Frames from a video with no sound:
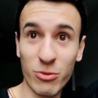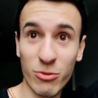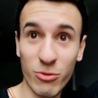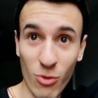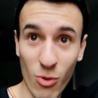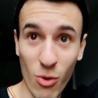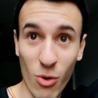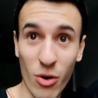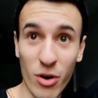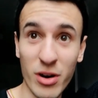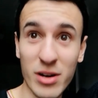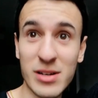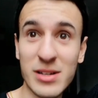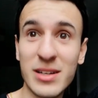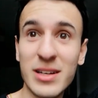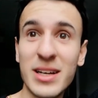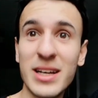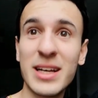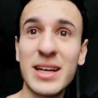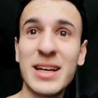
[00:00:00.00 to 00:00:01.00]
for,
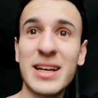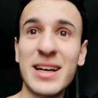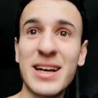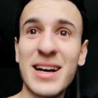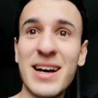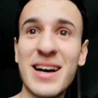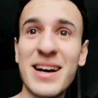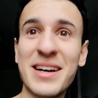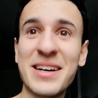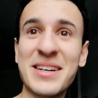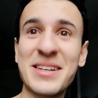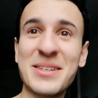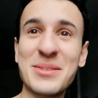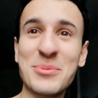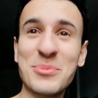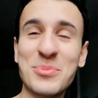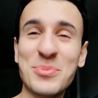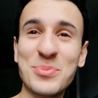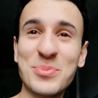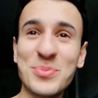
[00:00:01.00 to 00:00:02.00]

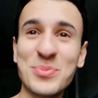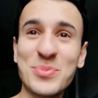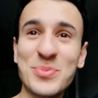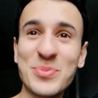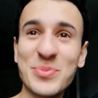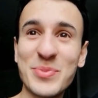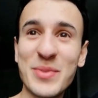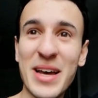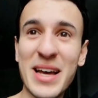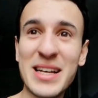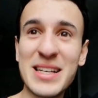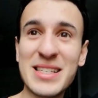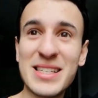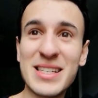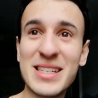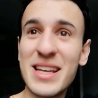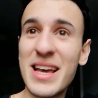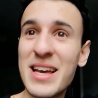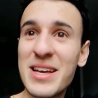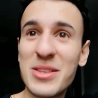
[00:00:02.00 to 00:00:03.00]
and to
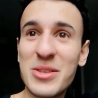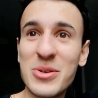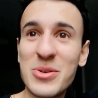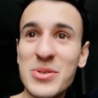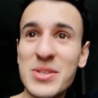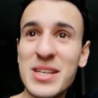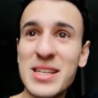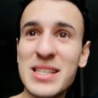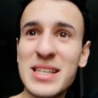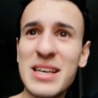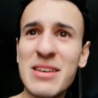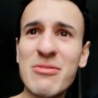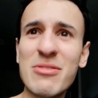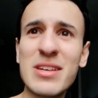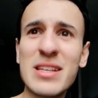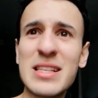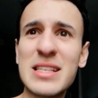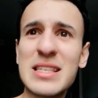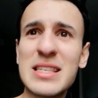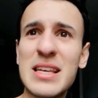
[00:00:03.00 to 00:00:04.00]
take those as
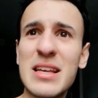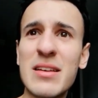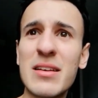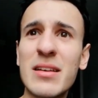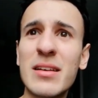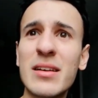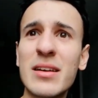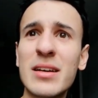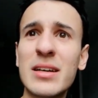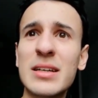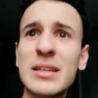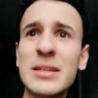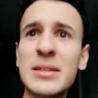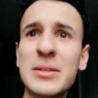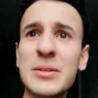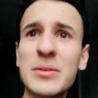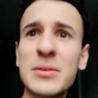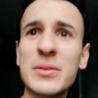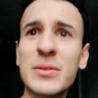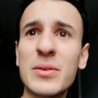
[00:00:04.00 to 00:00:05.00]
givens, and
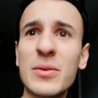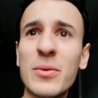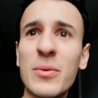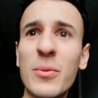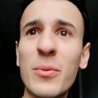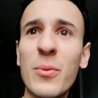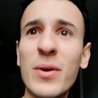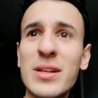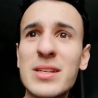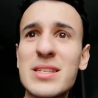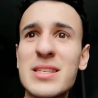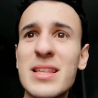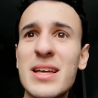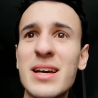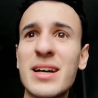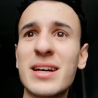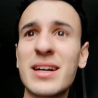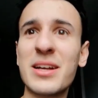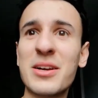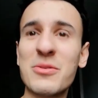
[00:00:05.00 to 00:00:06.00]
once they
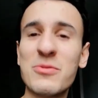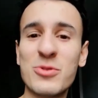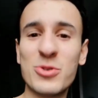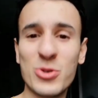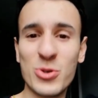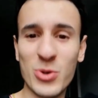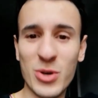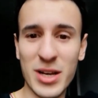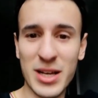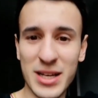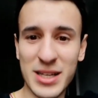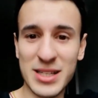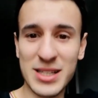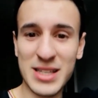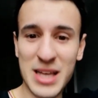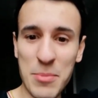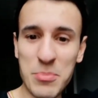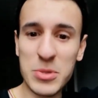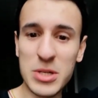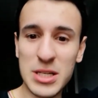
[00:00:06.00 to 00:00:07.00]
are kind of truly
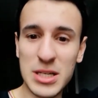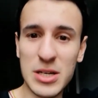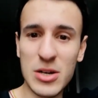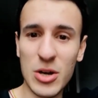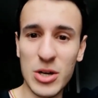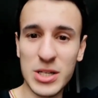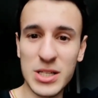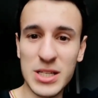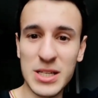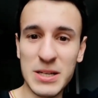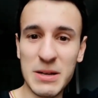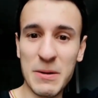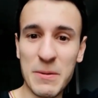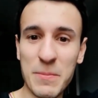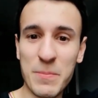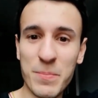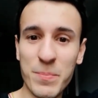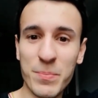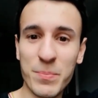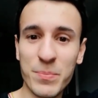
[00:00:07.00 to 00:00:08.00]
accepted, not to
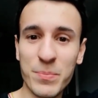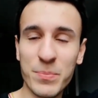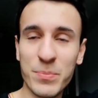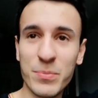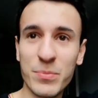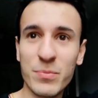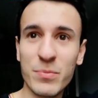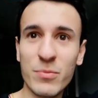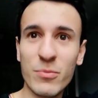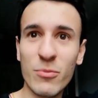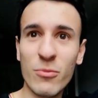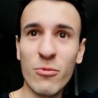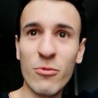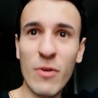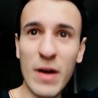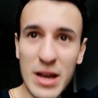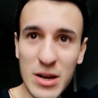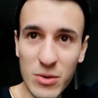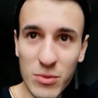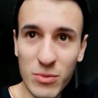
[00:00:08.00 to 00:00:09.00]

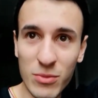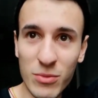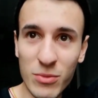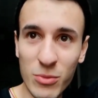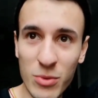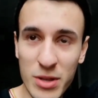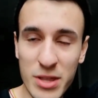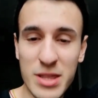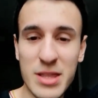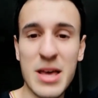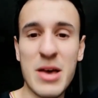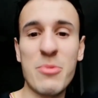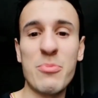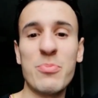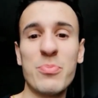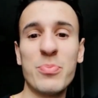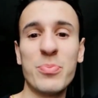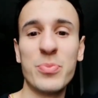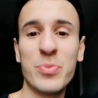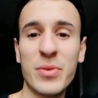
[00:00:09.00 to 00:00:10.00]
fight with them,